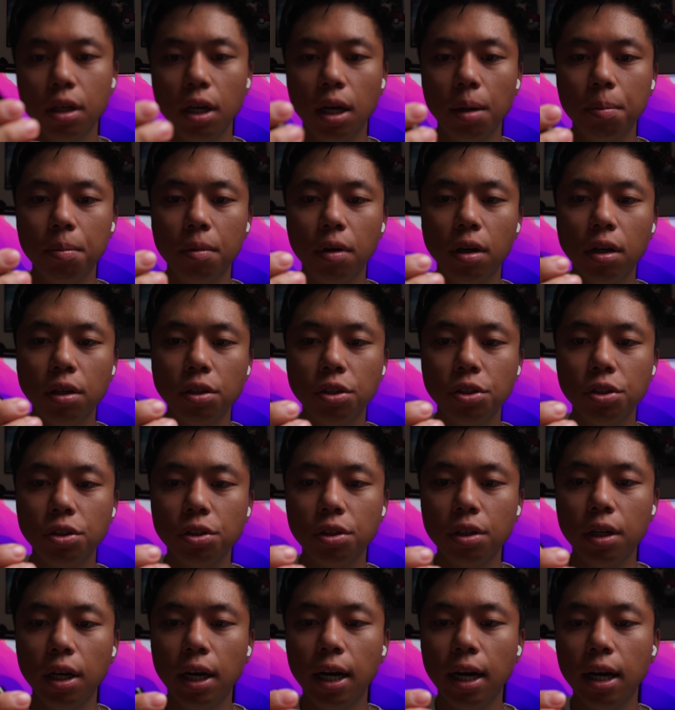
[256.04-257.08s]
I'm not
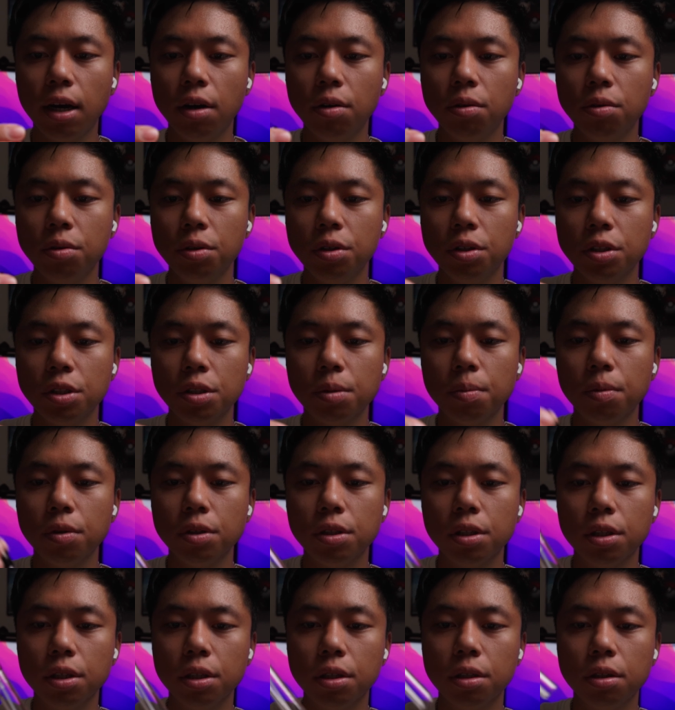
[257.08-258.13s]
sure how you're
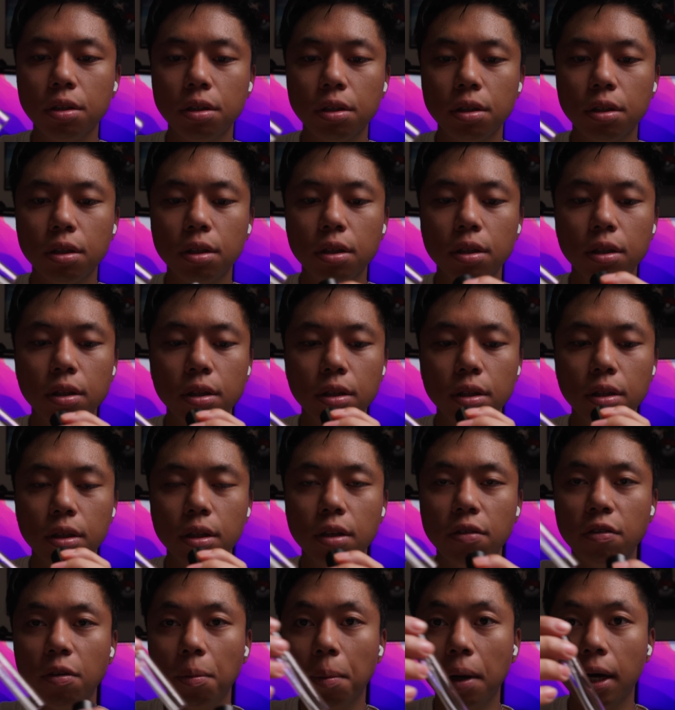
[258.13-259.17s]
supposed to.
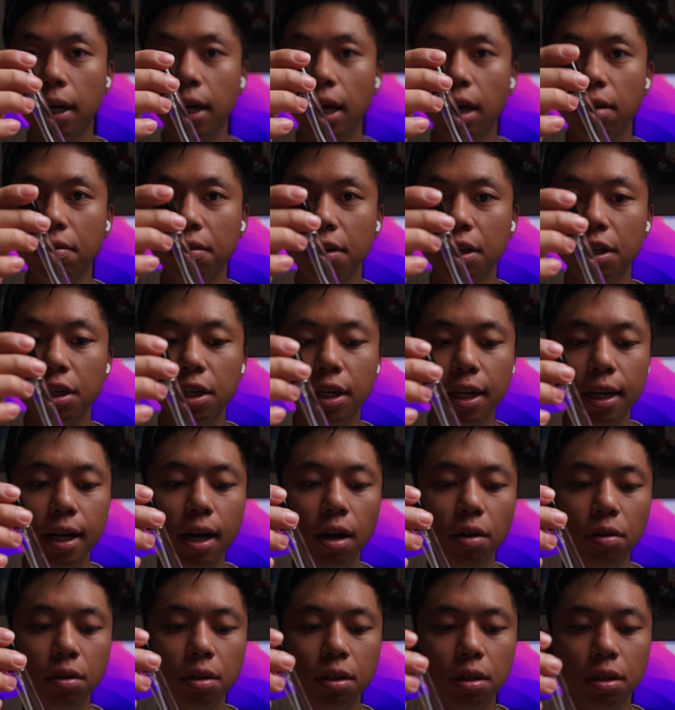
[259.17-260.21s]
Never mind, I figured it
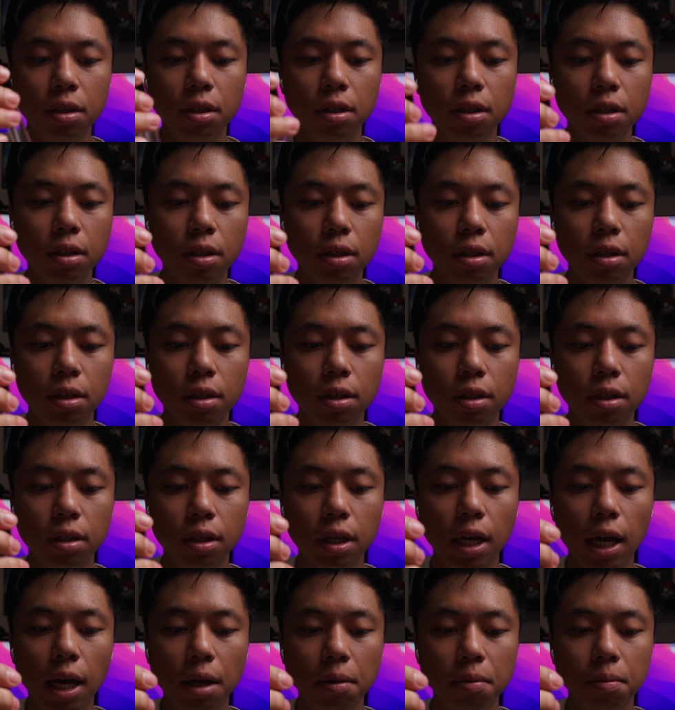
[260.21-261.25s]
out.
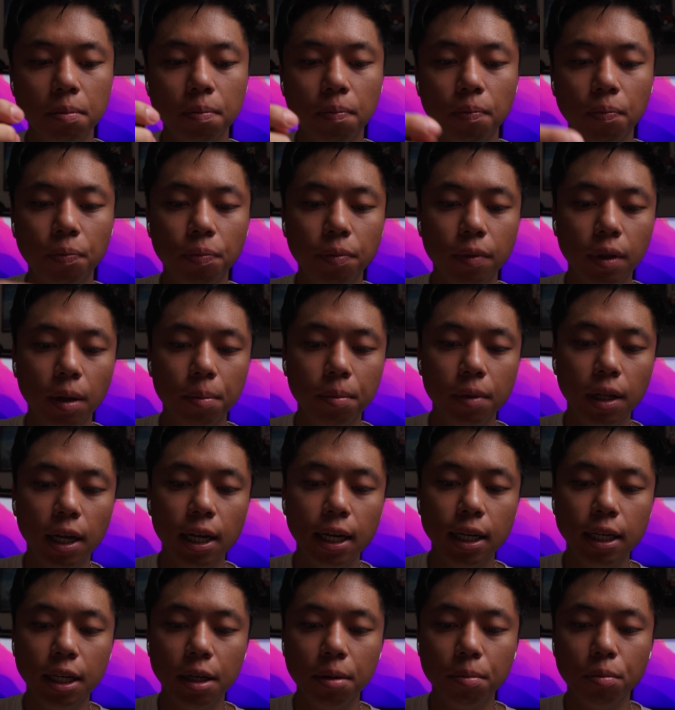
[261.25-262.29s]
Okay, I'm glad
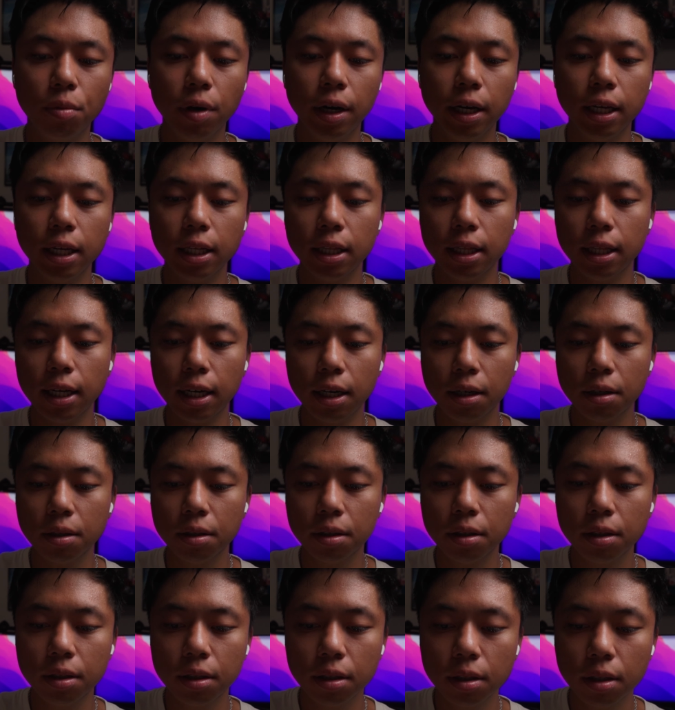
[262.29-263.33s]
I didn't break it there.
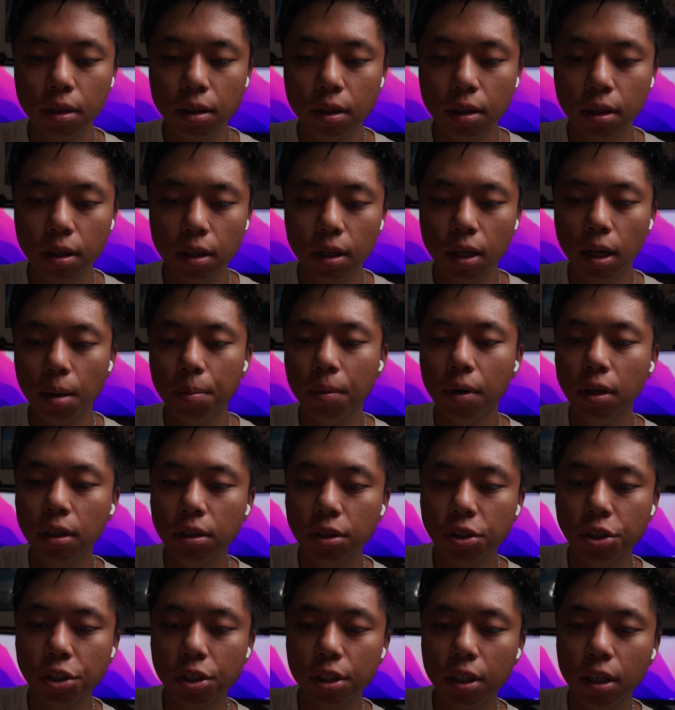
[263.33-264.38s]
I'm
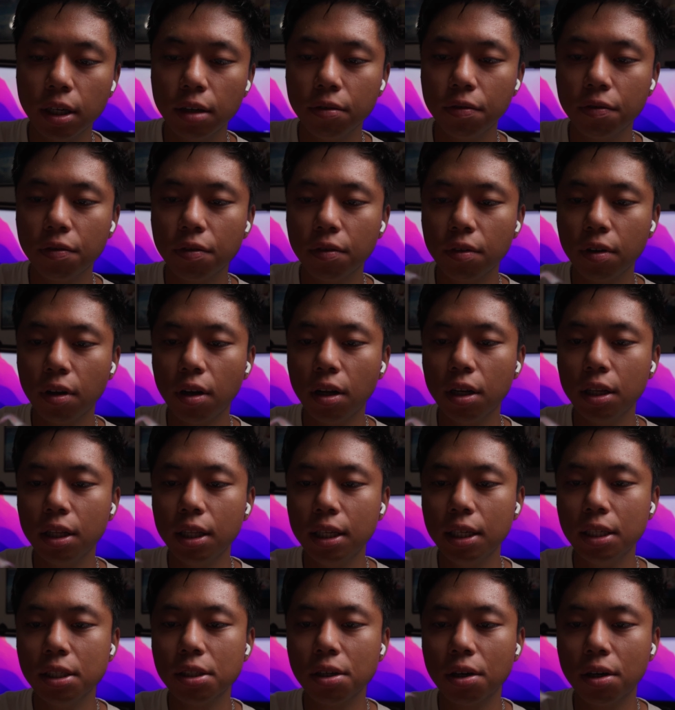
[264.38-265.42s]
not sure if all of
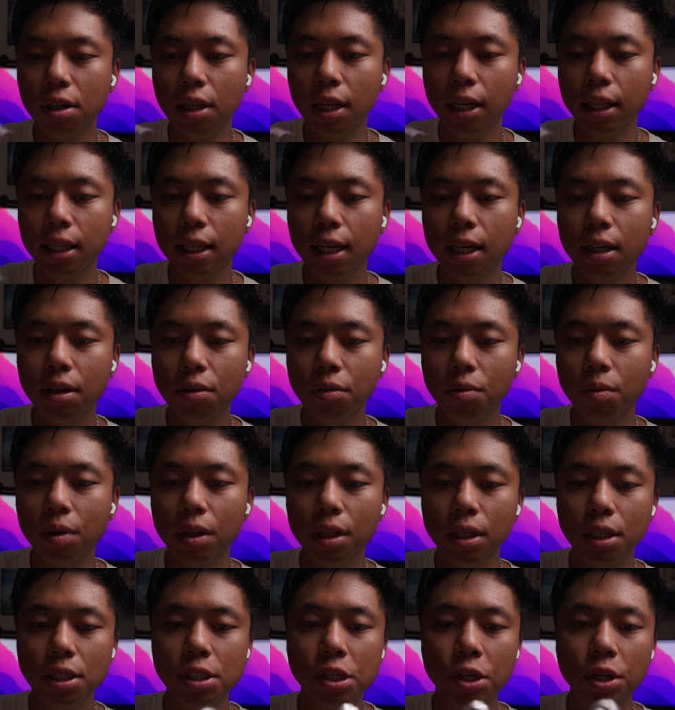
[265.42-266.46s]
these are like that, where
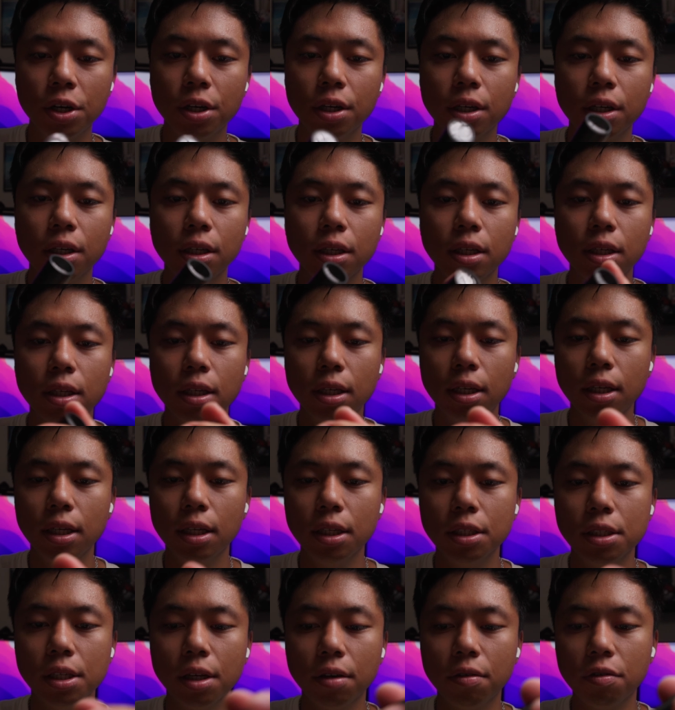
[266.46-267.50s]
the center
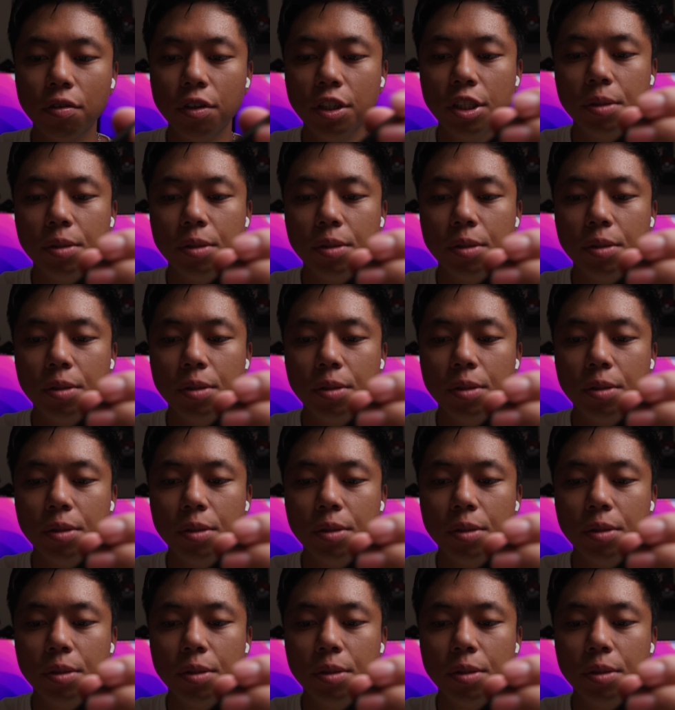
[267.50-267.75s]
is like free